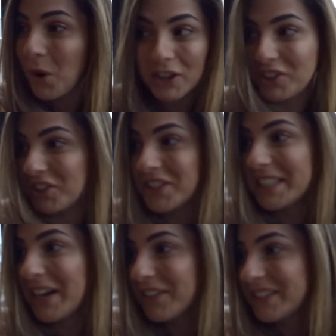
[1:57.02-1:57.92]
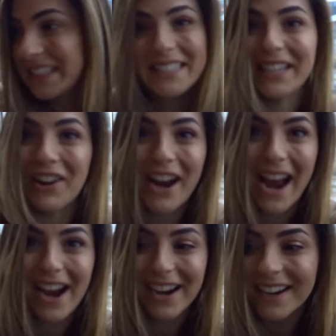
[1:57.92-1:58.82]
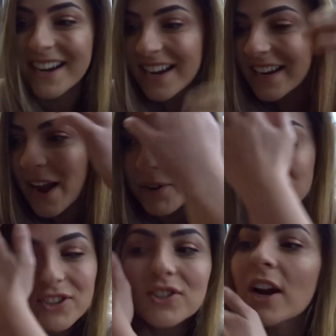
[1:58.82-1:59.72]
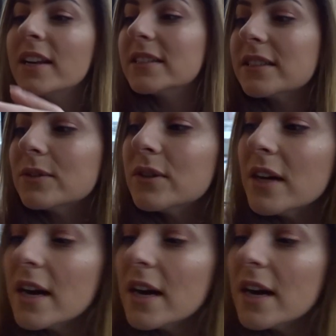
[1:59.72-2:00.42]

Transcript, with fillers: washed ourselves and did our hair. Now we're just trying to